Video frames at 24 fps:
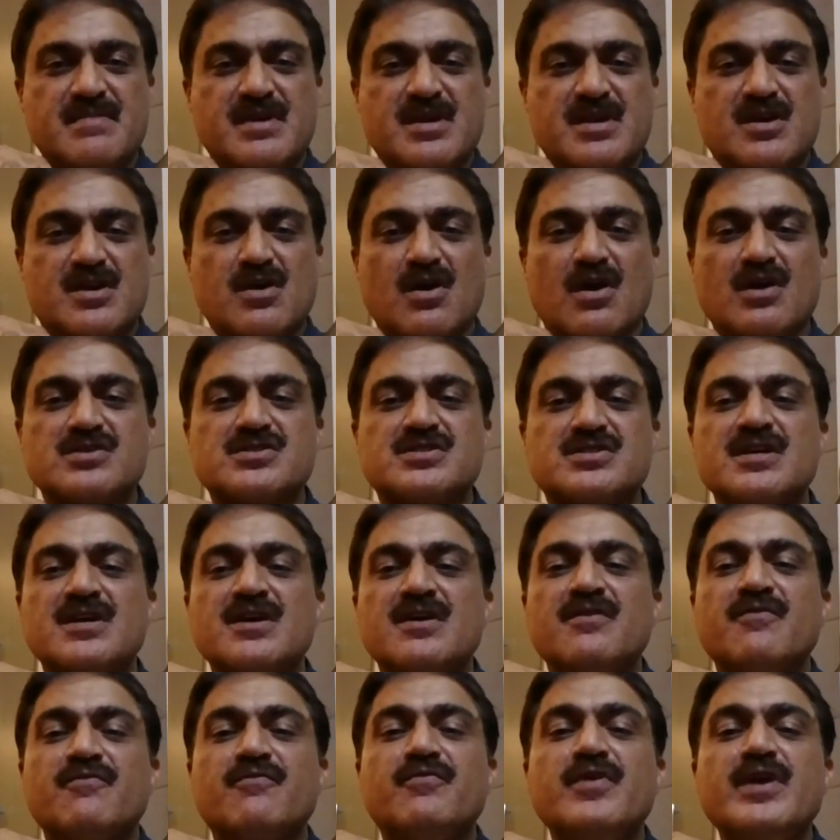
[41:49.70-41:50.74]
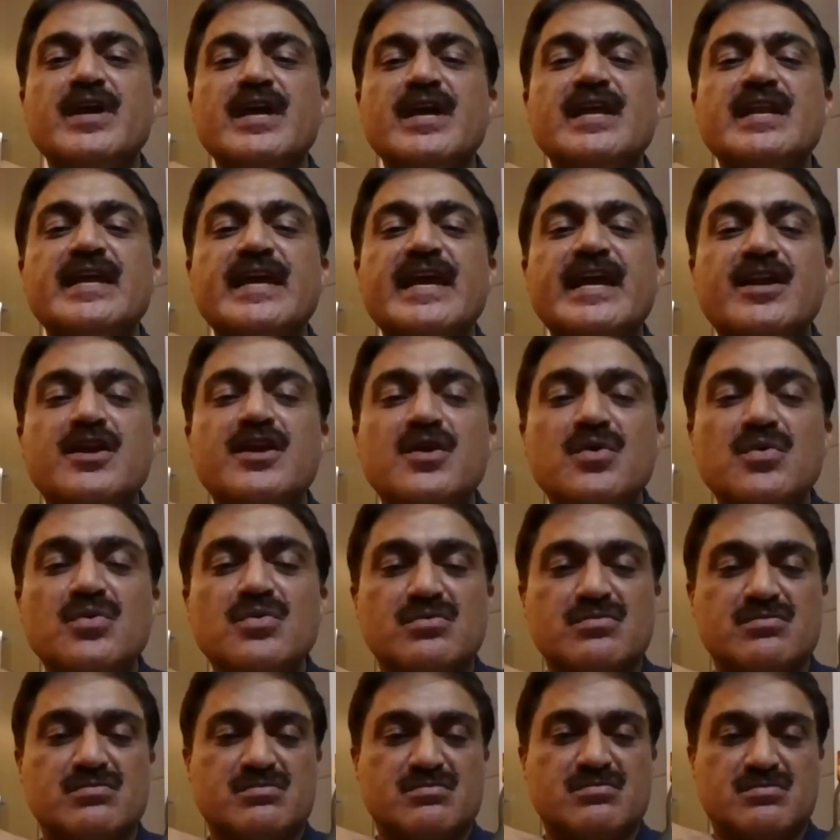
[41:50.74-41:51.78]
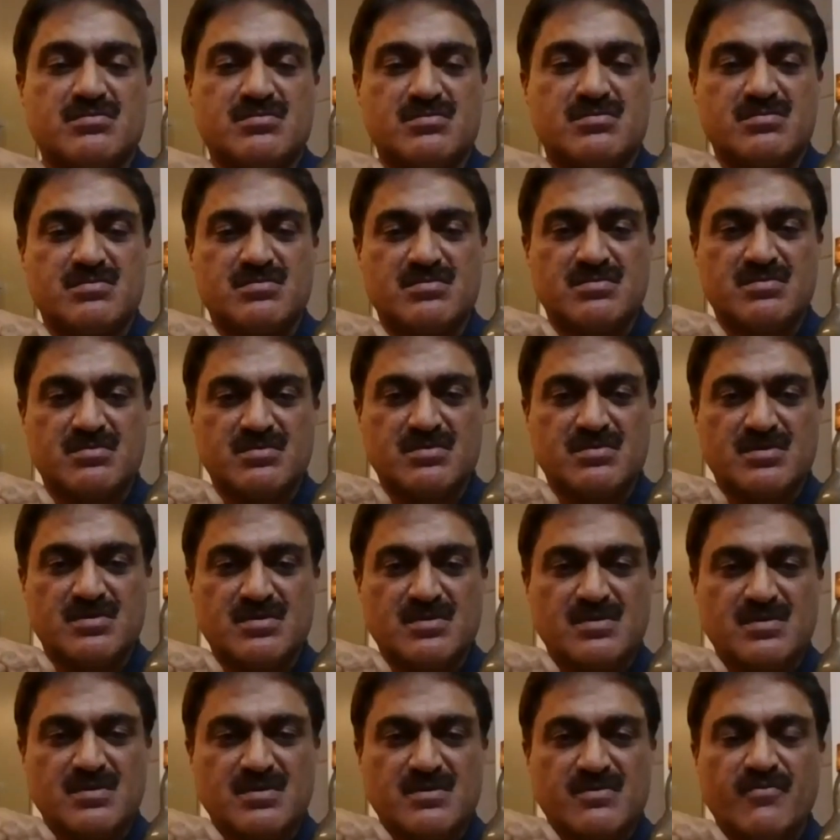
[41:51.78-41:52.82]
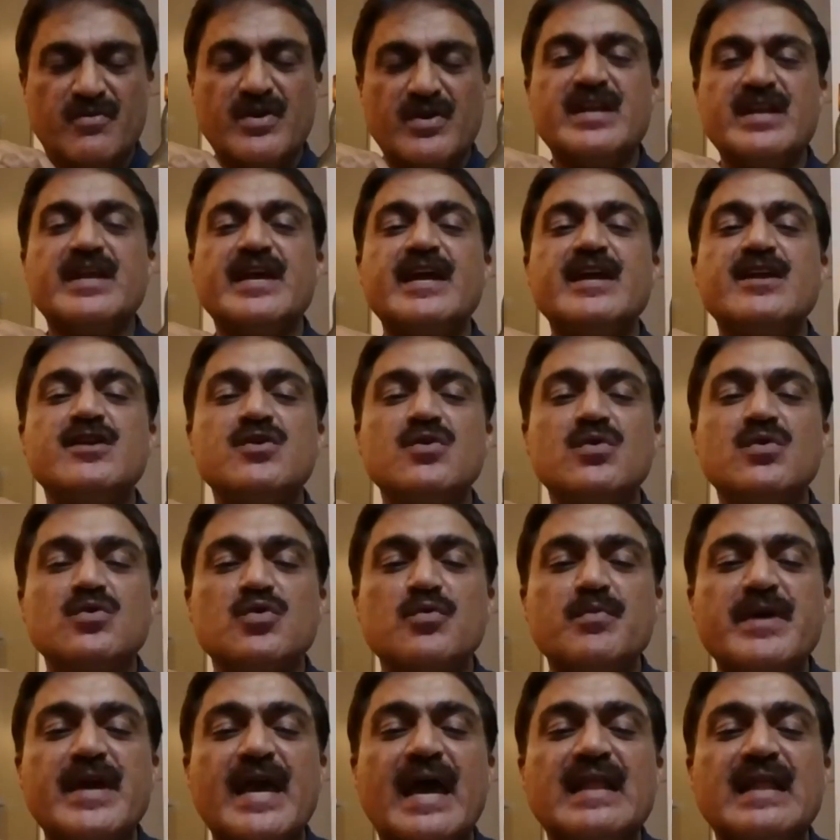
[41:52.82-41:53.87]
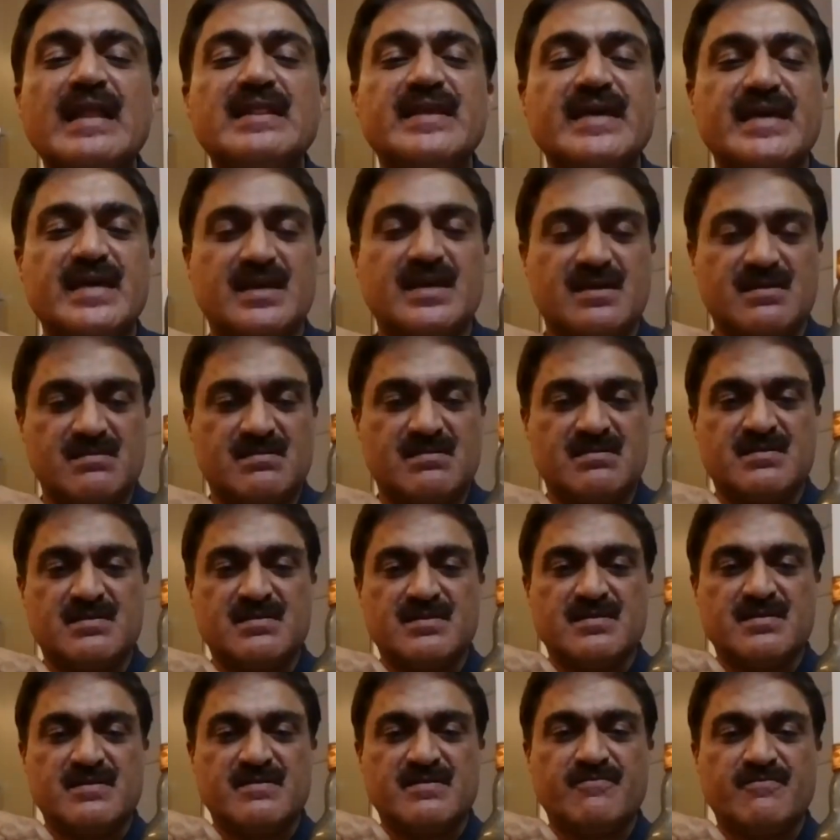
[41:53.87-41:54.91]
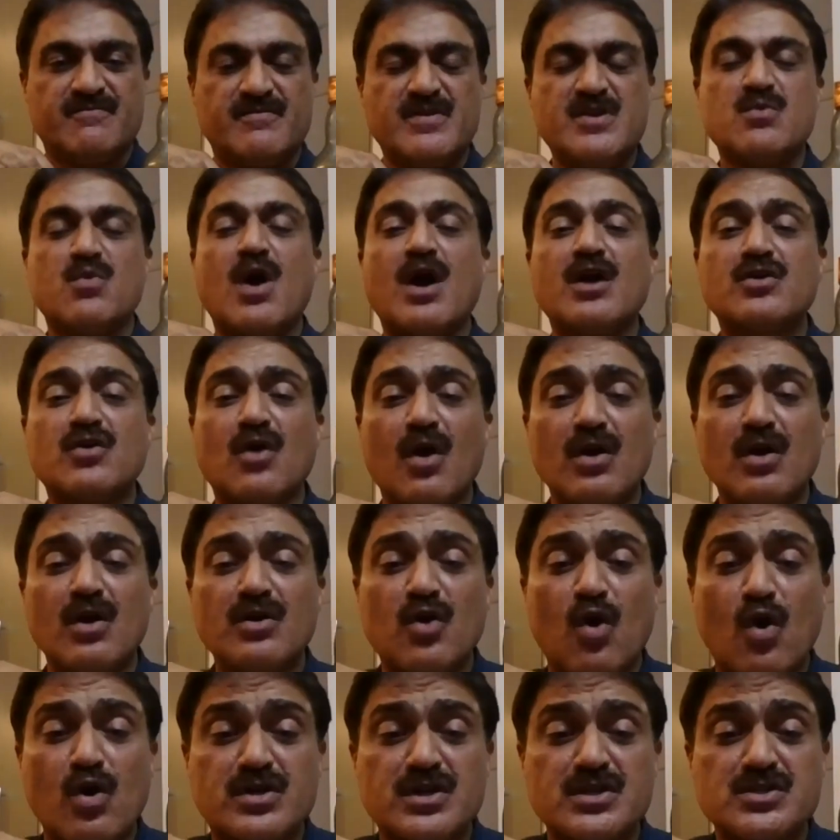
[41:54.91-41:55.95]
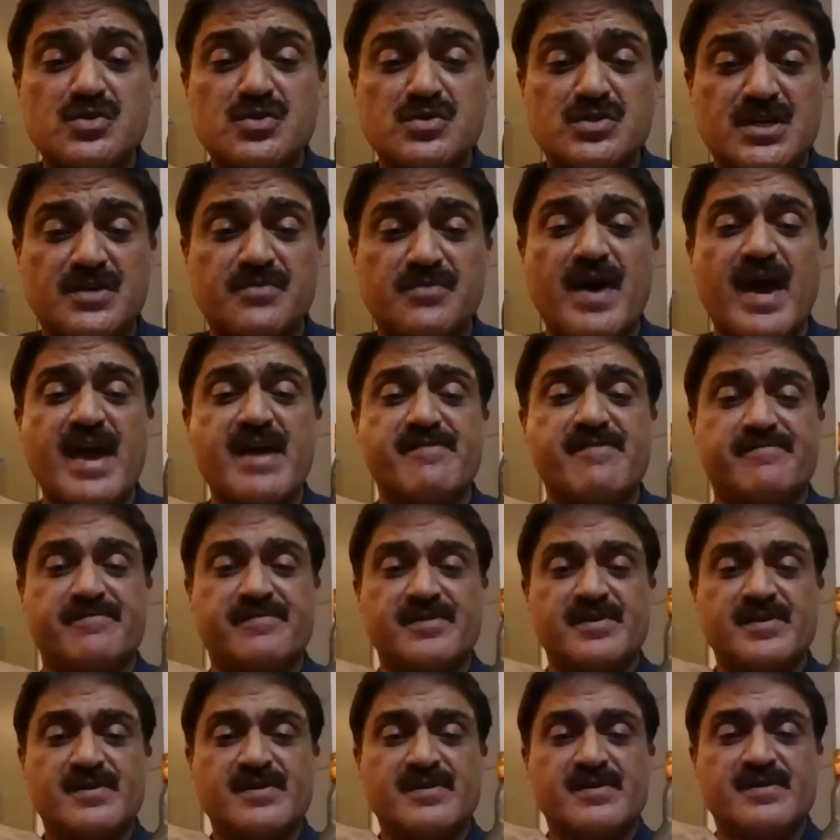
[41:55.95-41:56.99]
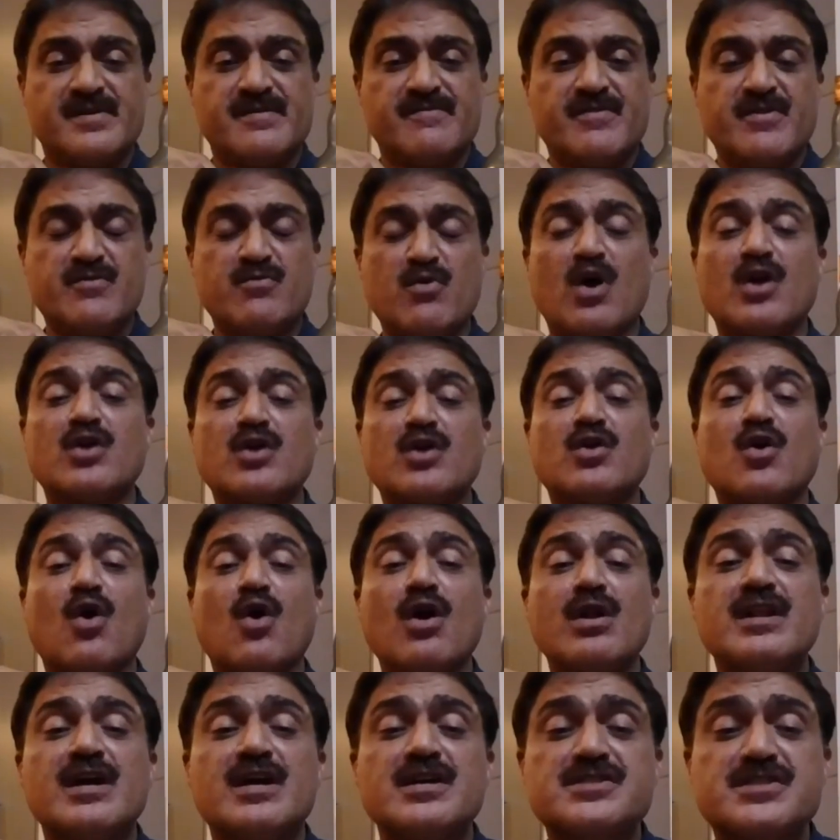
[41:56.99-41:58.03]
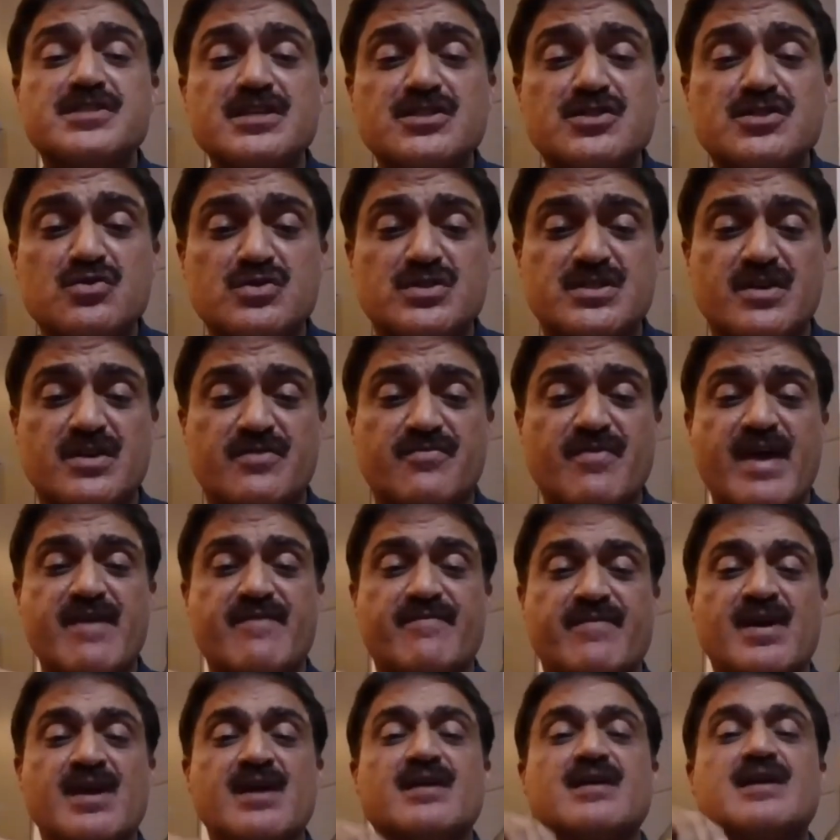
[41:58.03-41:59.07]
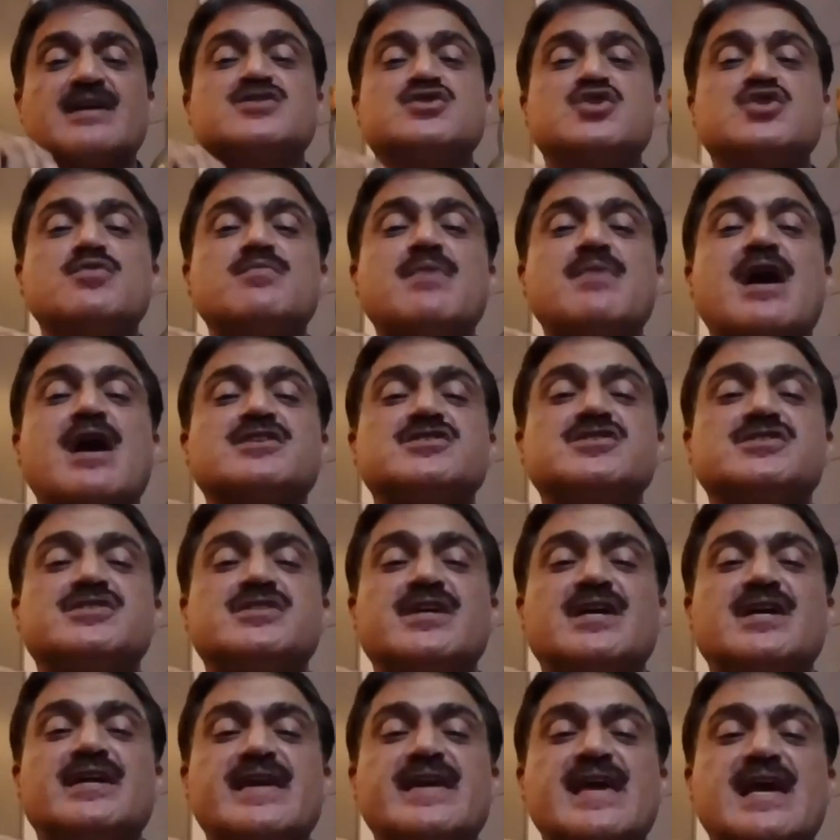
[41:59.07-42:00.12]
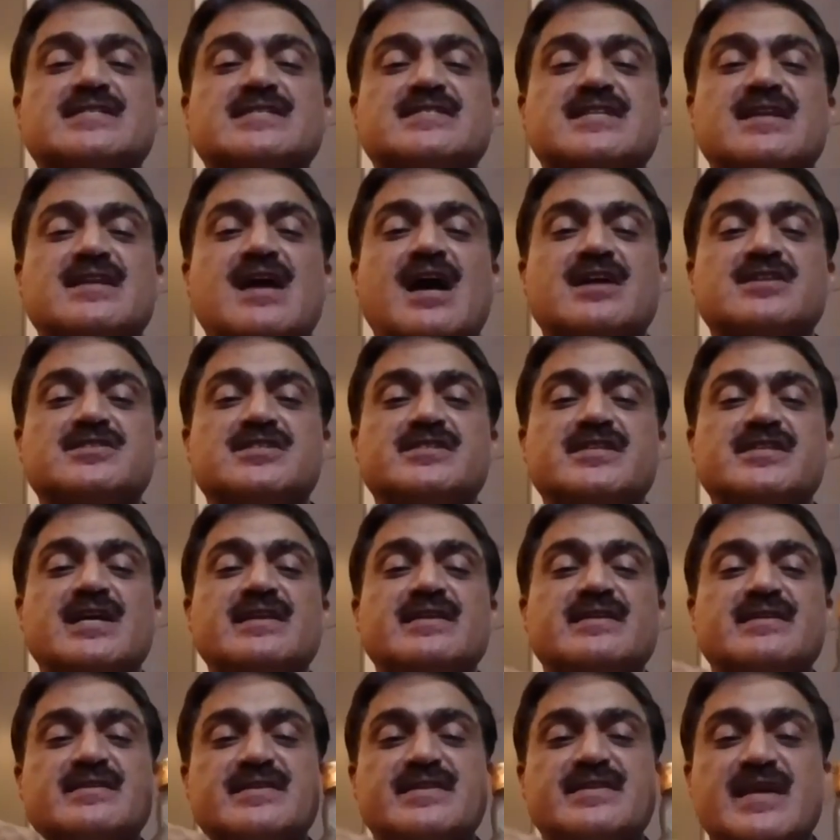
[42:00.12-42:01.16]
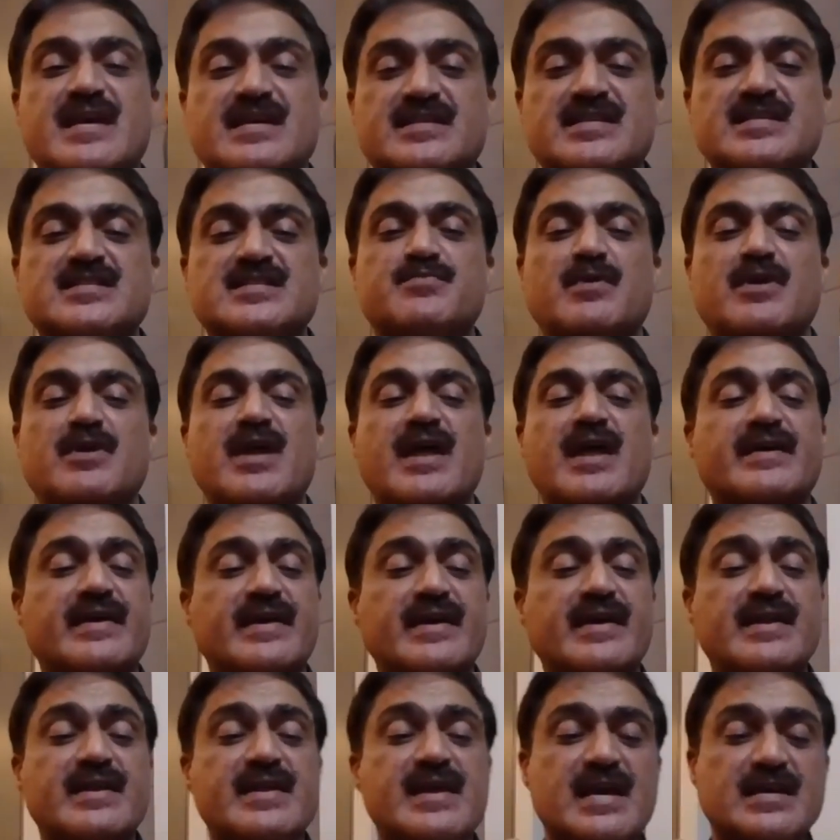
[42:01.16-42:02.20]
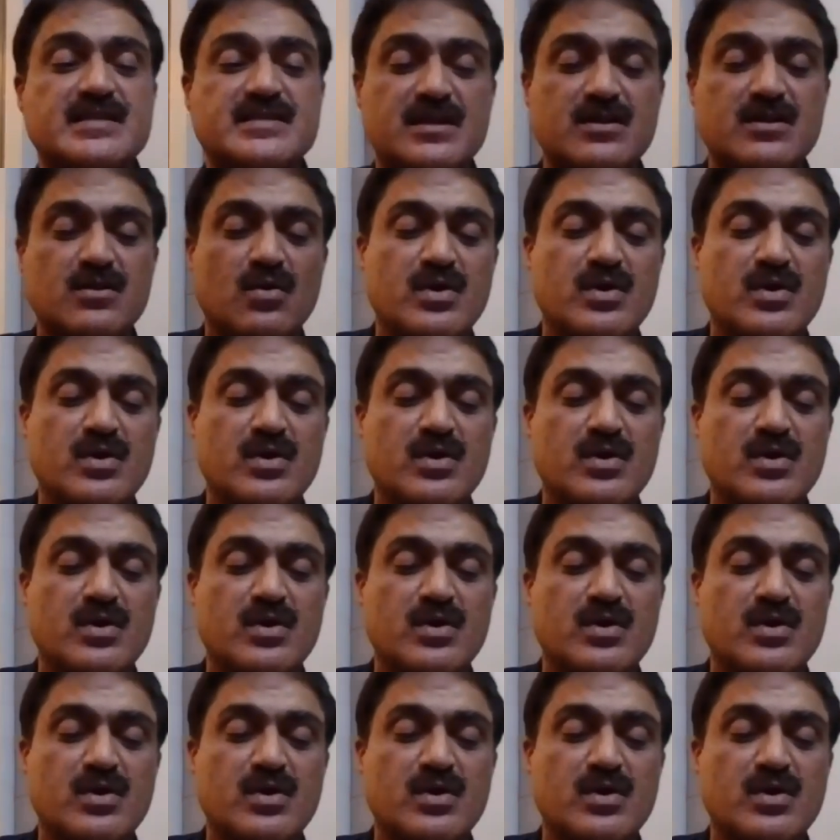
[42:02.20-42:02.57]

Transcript: because we need you. We need you to be healthy. We want all doctors to survive. We want all nurses to survive. Consume RGGL, DXN spirulina, DXN